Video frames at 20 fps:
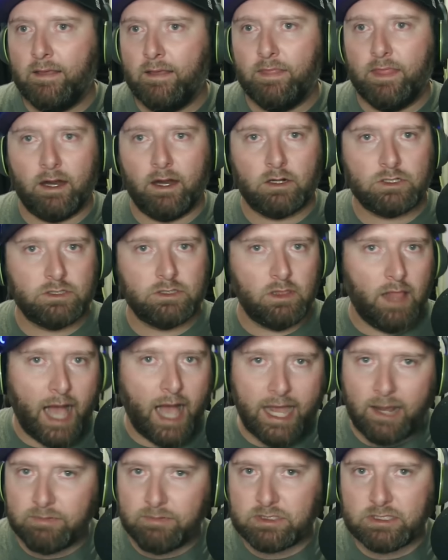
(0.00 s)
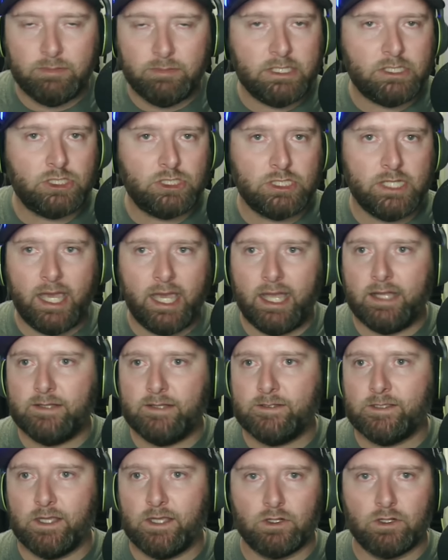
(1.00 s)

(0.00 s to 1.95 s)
There's lineups to be changed.